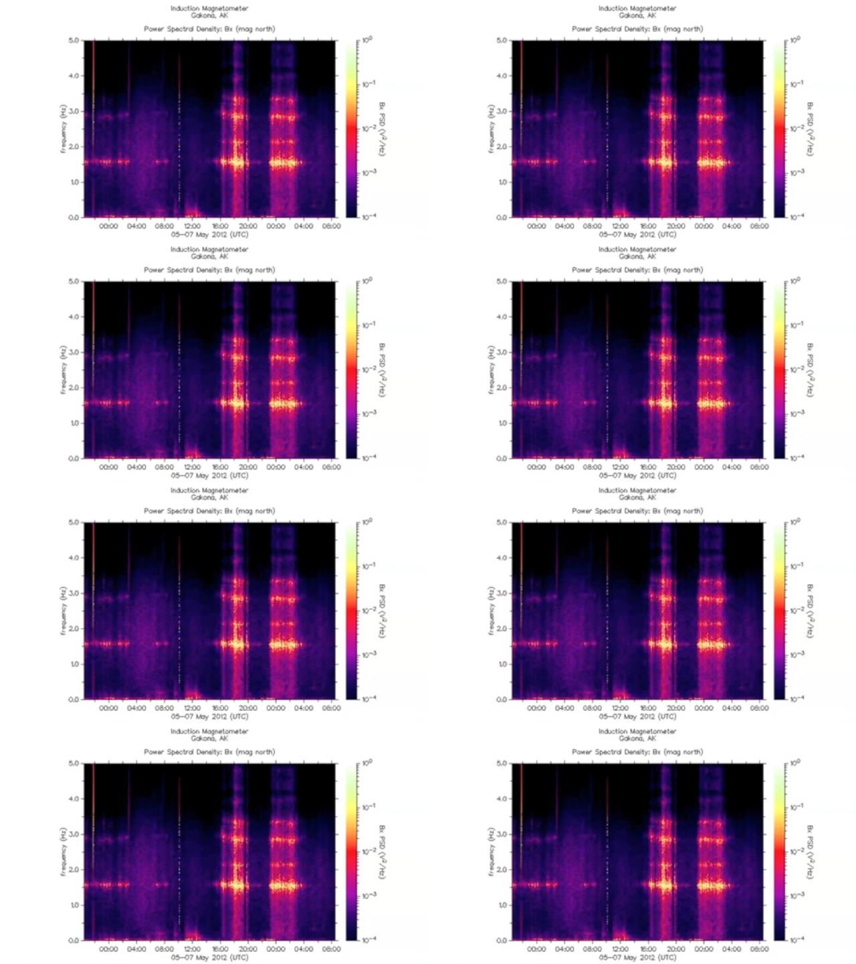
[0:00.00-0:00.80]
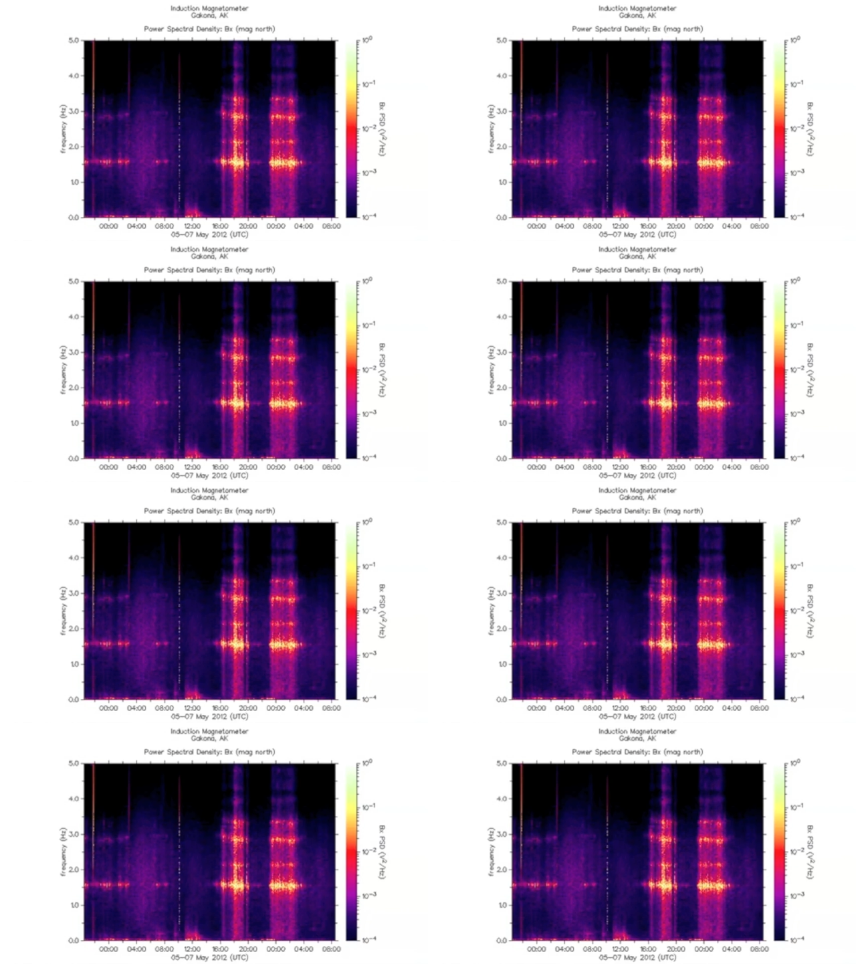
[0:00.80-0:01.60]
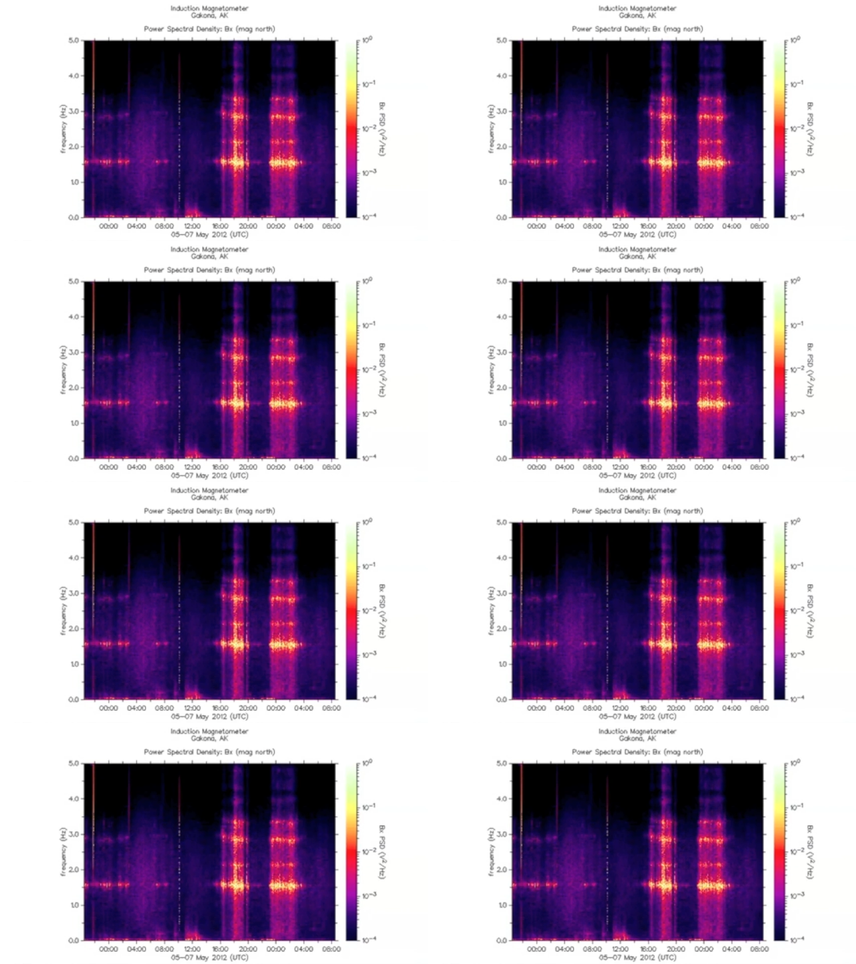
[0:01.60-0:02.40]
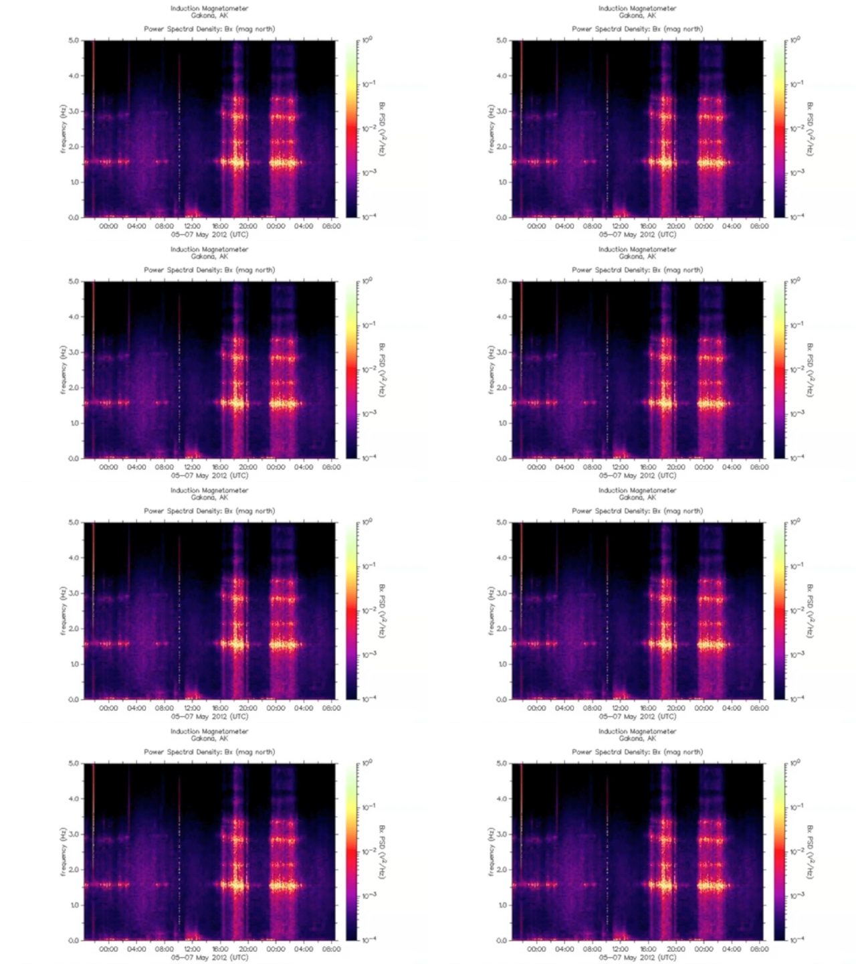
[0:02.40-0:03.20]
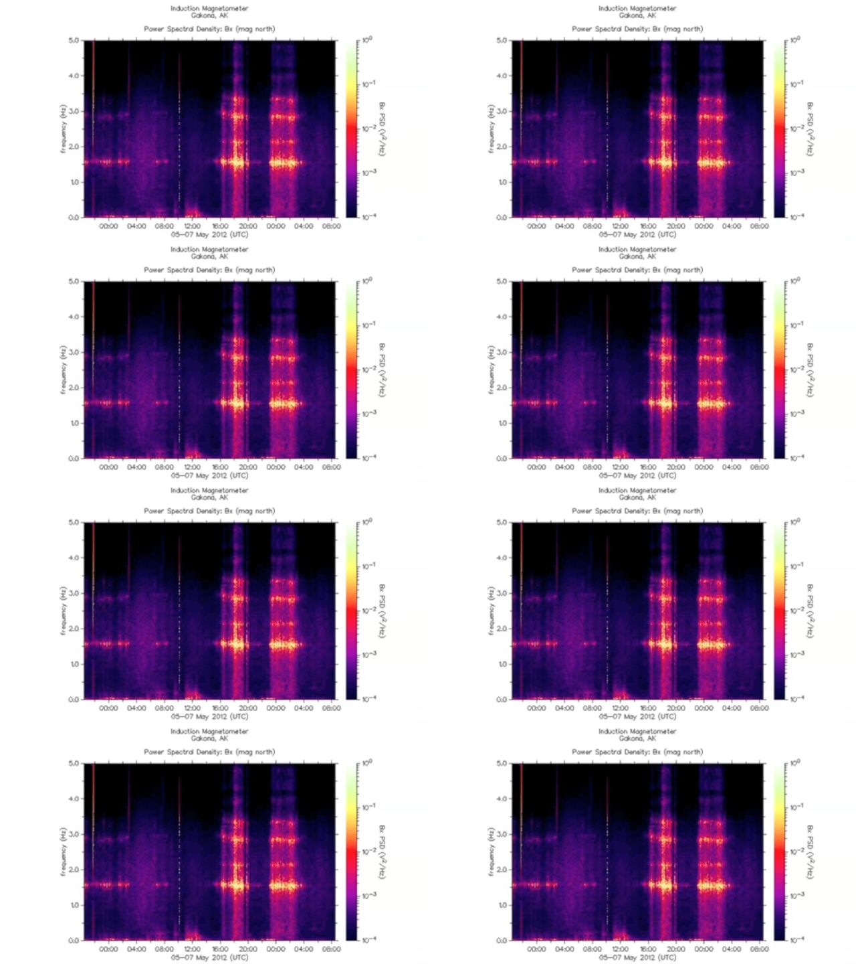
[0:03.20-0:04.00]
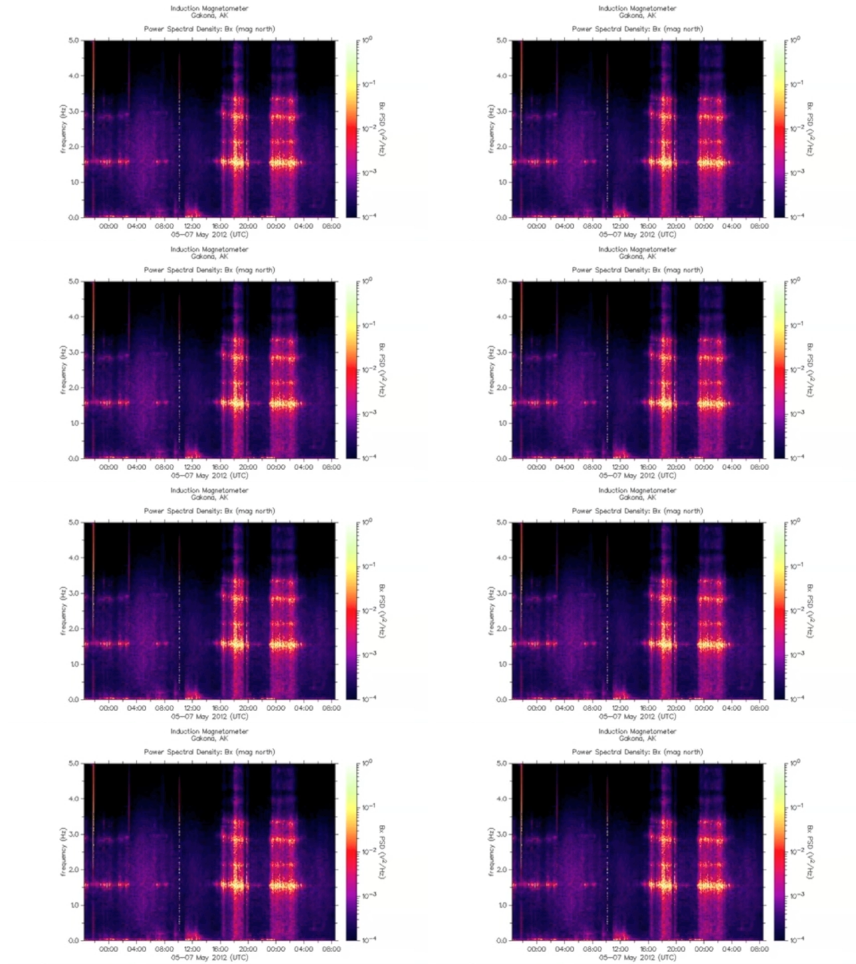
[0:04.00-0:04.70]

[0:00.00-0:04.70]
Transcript: (no speaker visible)